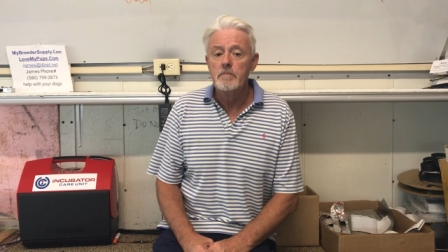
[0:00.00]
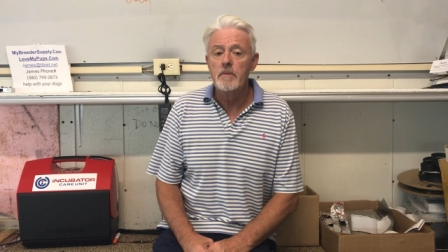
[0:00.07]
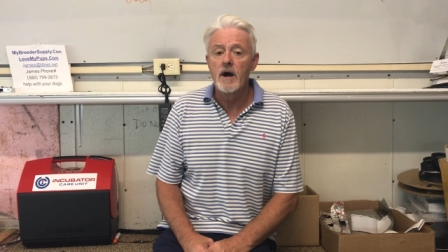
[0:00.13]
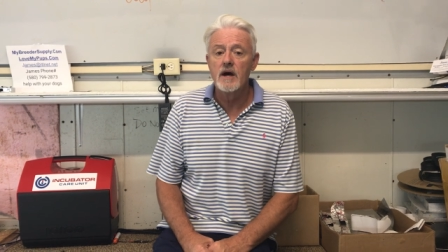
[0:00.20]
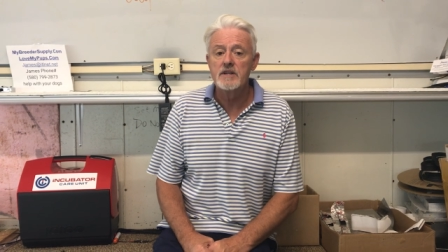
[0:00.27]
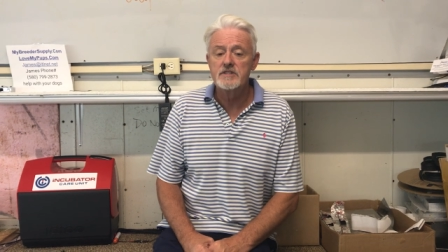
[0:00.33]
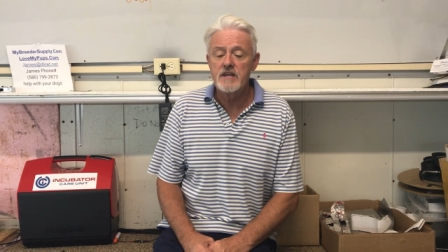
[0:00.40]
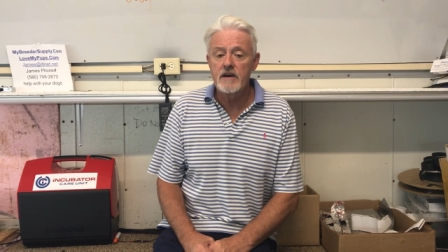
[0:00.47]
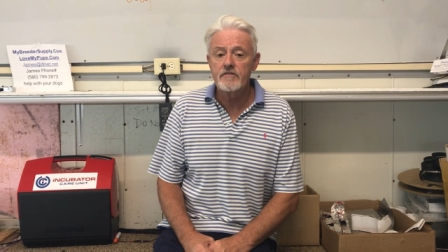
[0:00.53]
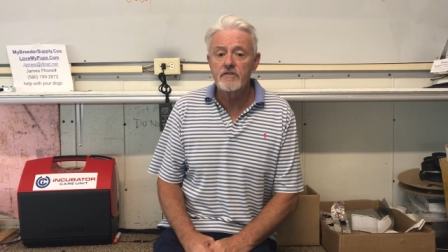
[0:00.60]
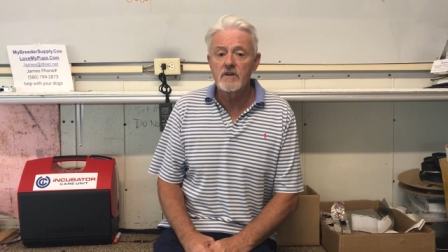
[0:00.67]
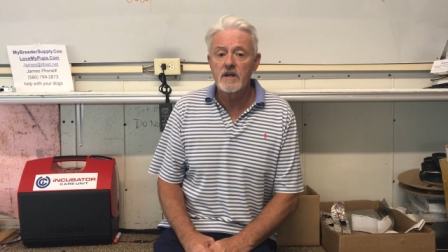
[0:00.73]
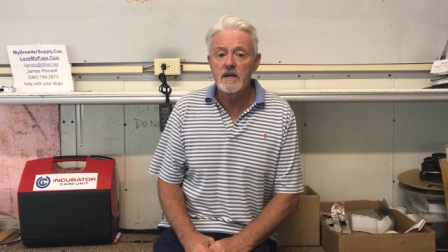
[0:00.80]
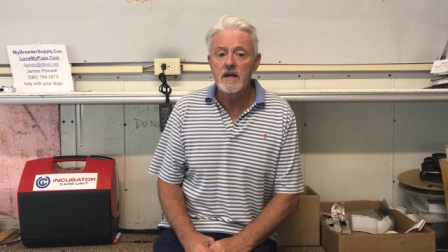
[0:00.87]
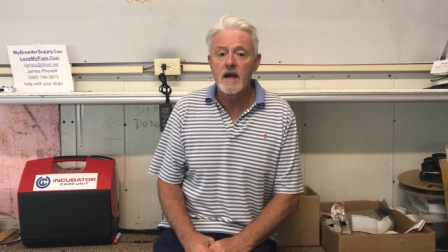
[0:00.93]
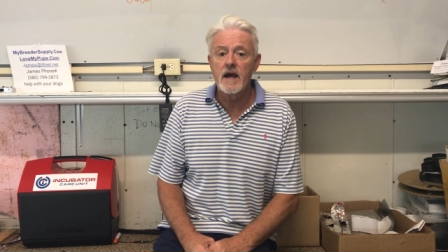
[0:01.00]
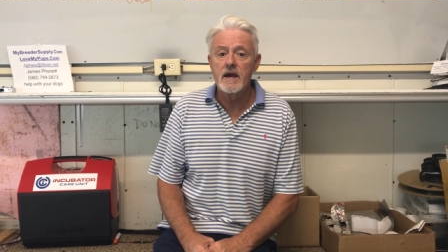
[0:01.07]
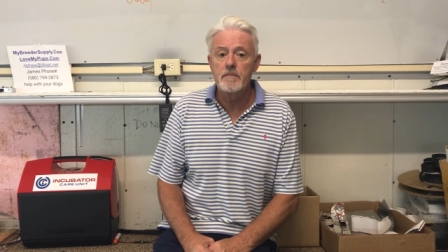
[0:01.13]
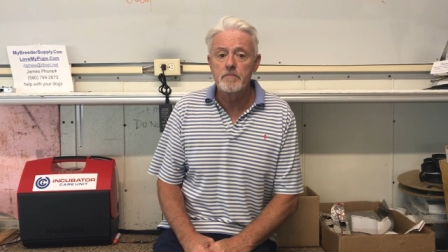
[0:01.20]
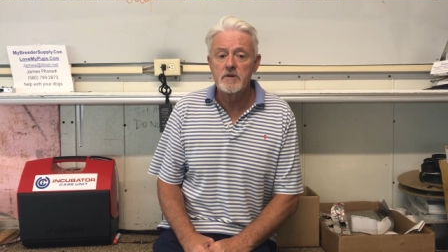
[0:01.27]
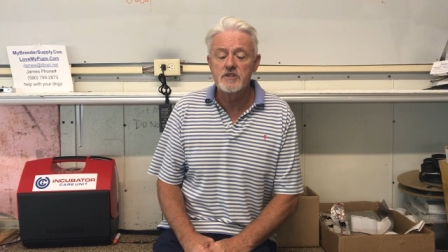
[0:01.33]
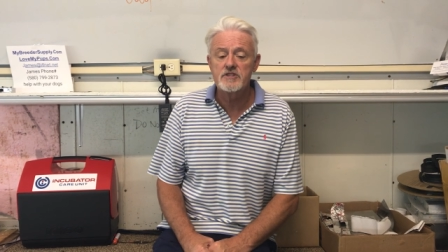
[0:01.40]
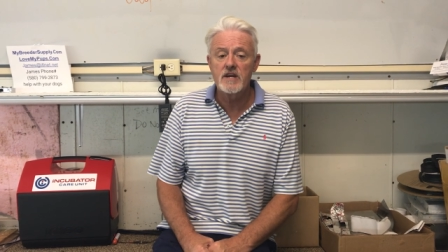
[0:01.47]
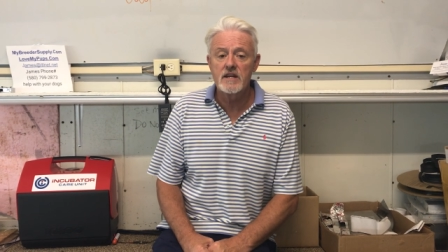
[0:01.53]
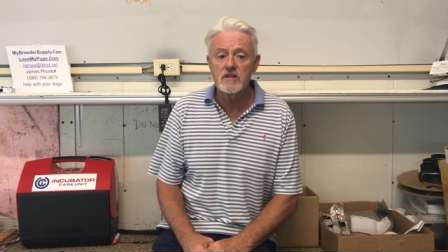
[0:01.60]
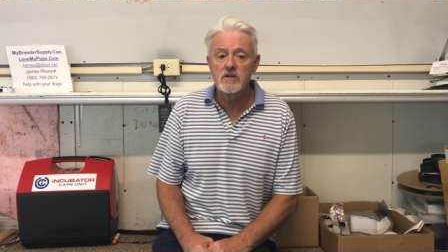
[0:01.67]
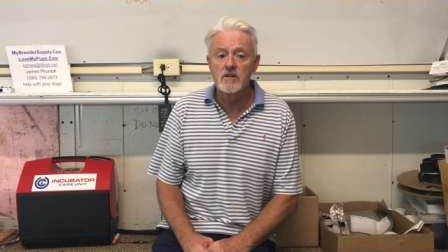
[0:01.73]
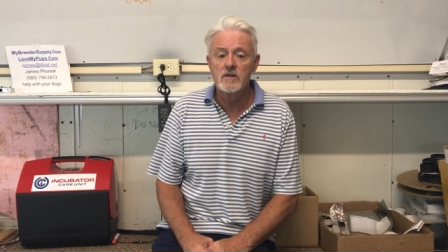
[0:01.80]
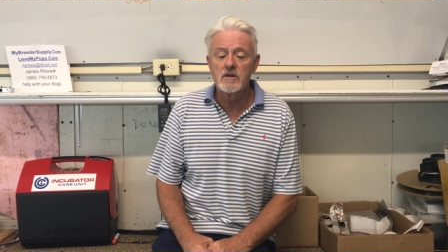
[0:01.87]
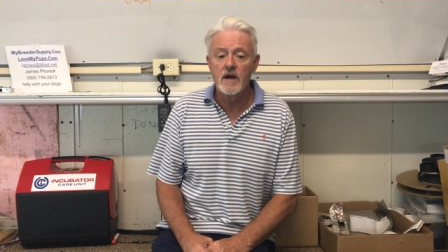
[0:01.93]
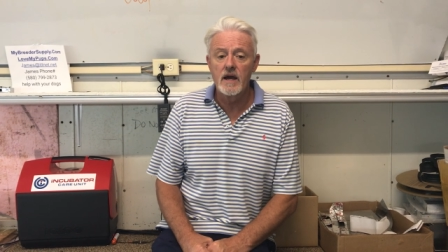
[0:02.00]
but definitely a placental,